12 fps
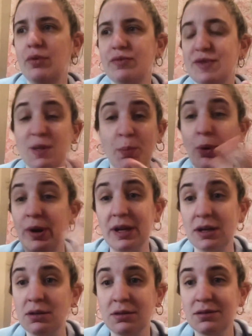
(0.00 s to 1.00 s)

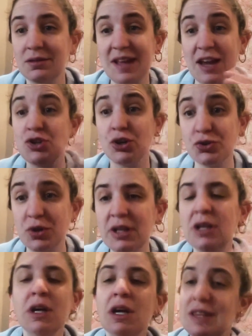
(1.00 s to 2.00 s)
supporting gay
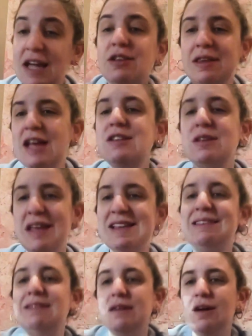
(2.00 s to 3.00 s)
children, they
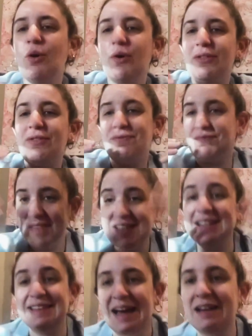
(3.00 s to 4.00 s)

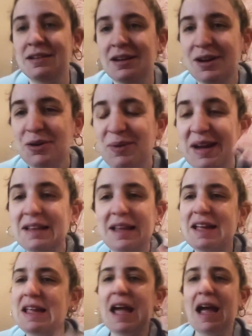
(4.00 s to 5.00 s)
did that, right?
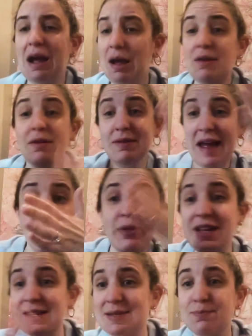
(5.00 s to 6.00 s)
Like, now that
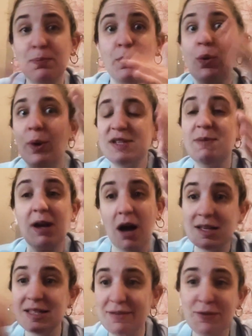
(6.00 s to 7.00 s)
it's going to be
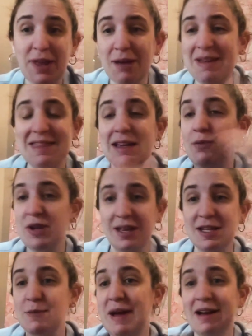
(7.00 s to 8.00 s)
costly for them, I think we can
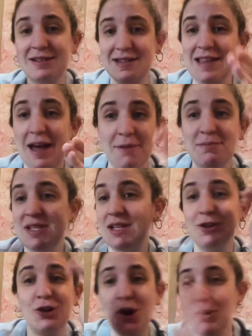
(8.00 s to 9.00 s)
expect them to
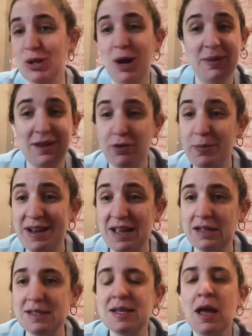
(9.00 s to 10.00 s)
go along with everybody
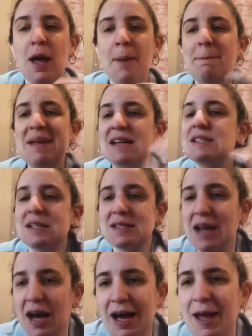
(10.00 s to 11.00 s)
else, because it's
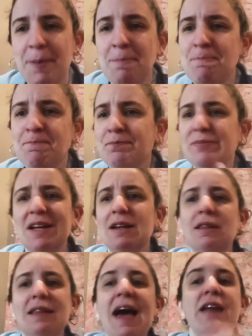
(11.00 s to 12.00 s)
not like
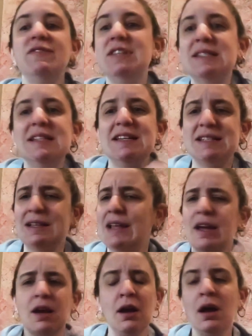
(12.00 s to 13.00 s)
the head of Disney isn't
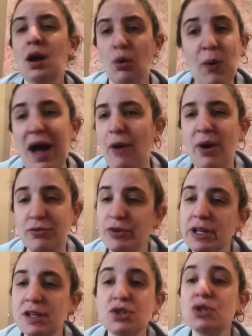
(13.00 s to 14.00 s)
like, wow, I
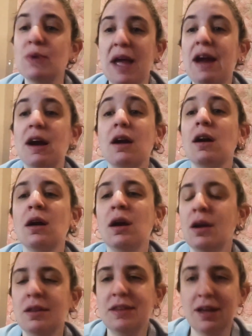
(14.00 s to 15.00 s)
really do care
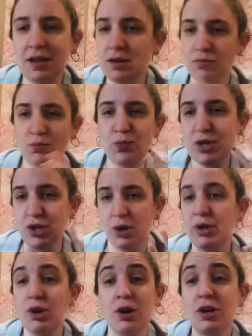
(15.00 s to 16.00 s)
that we don't
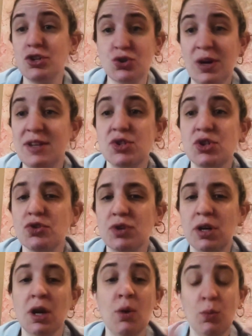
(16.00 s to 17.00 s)
encourage trans children.
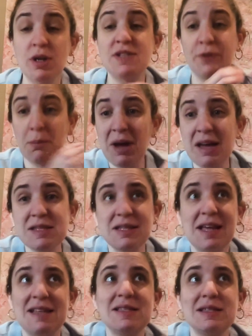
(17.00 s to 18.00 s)
Whereas for Musk,
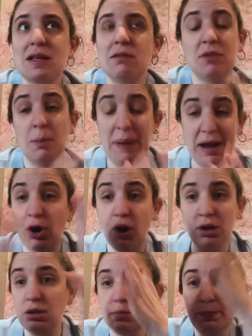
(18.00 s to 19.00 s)
that's, by
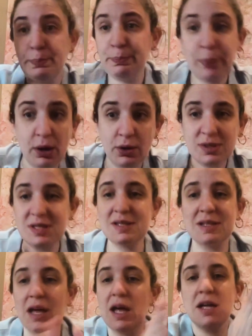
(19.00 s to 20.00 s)
all posts,
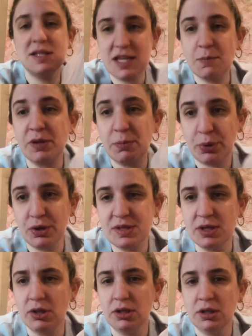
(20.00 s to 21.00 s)
a deeply
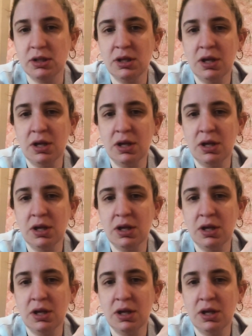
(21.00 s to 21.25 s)
personal,